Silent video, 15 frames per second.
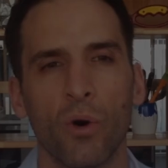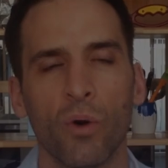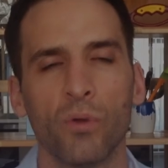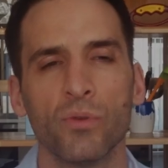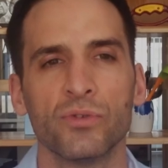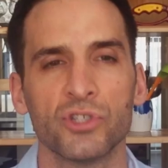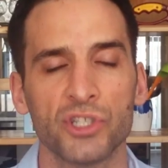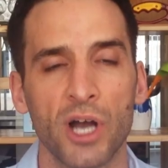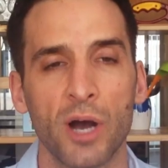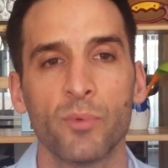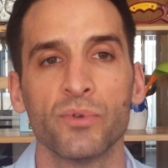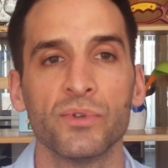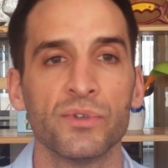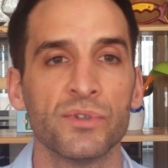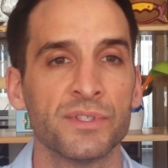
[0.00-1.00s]
All the
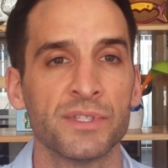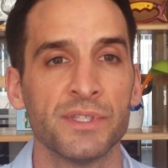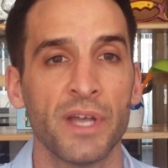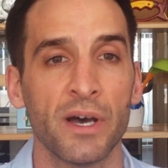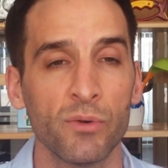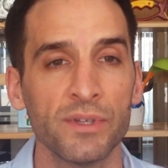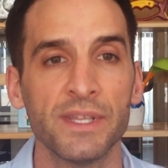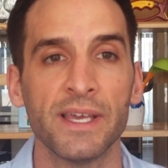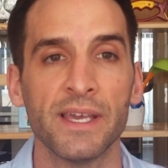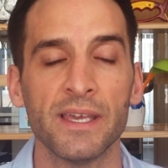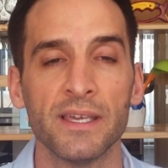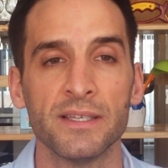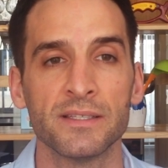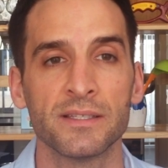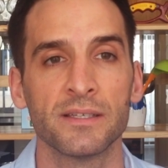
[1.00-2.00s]
sharpeners
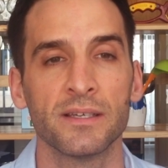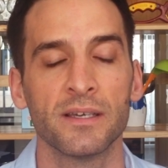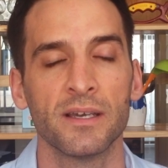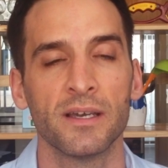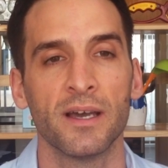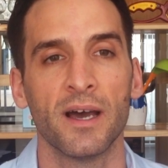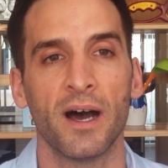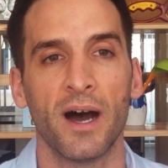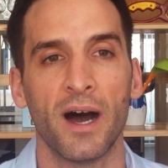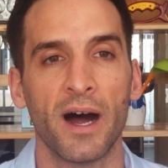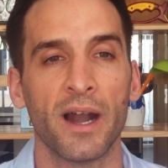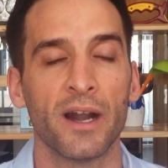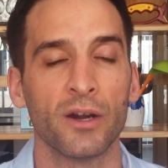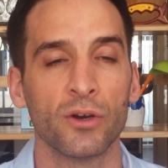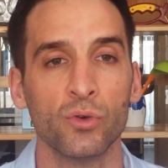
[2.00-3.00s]
nowadays
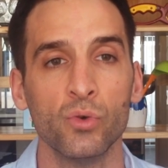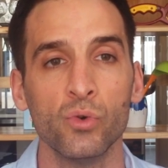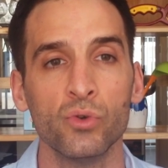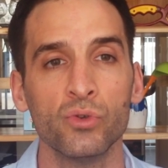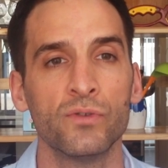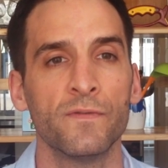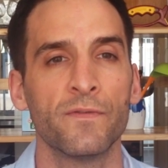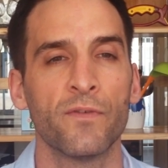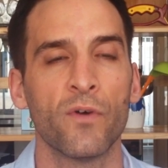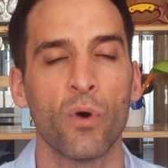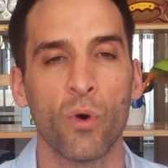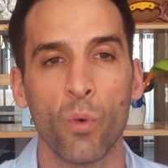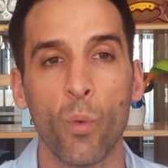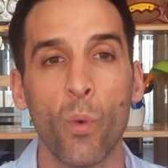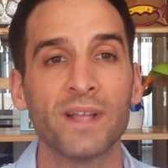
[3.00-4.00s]
are good
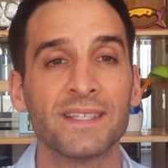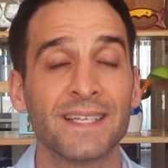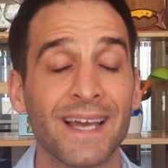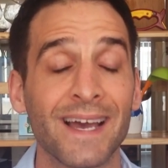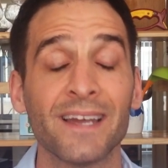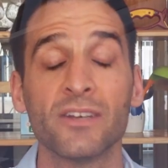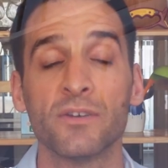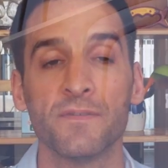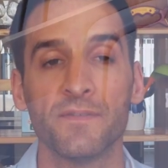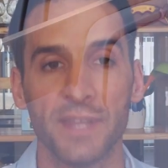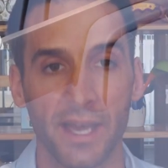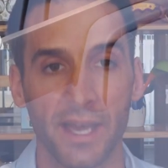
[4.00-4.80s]
for one kind of